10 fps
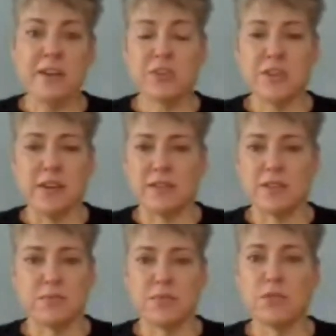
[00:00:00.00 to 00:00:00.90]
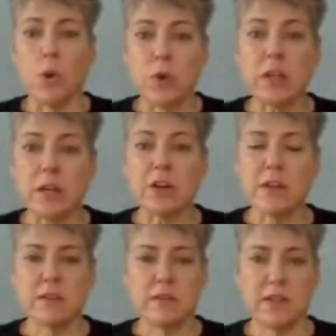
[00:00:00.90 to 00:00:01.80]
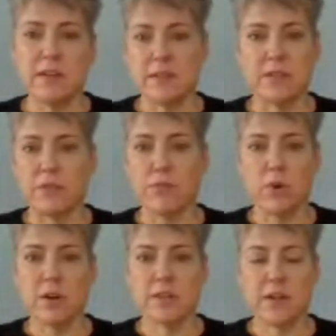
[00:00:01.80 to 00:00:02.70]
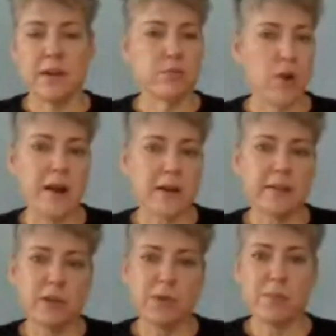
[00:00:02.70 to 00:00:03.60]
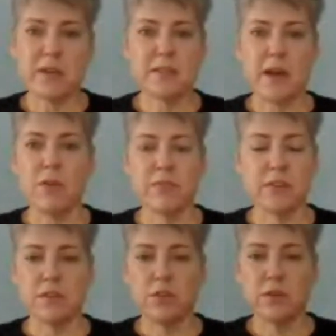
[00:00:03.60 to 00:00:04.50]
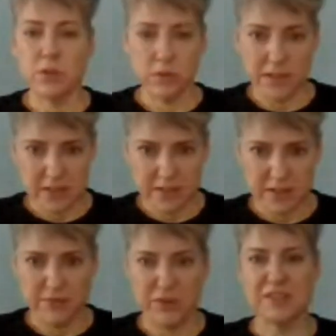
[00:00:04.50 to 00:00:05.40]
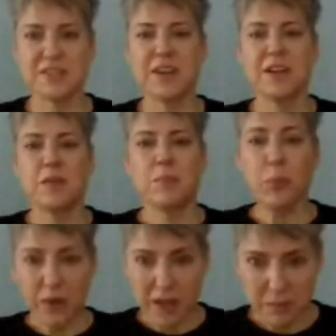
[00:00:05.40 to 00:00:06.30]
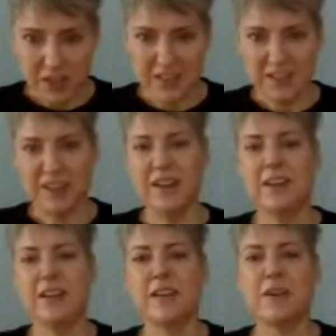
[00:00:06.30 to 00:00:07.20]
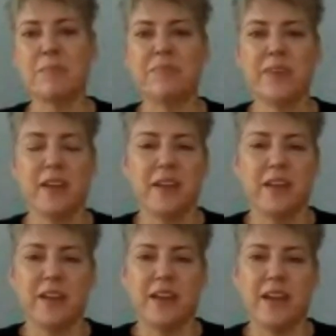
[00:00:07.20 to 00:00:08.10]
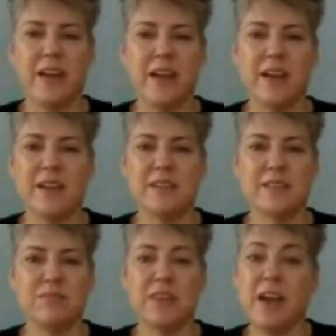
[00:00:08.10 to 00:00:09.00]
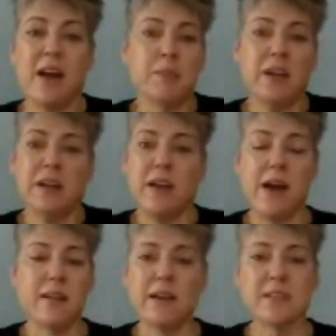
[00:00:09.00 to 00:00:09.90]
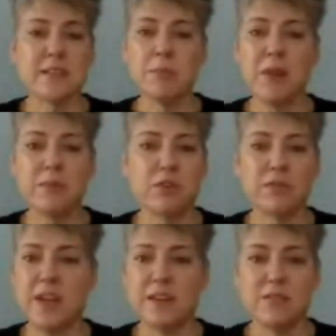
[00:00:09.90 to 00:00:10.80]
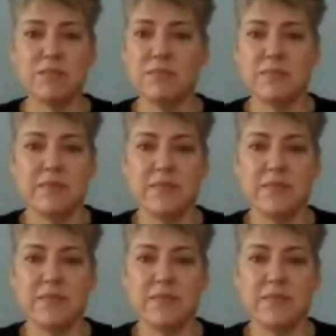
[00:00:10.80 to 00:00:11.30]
I just think it's so clear that that his stuff works, and I've tried it a little bit myself, and you can totally see the difference pretty immediately. Um, and yeah, I mean, I, on some level, it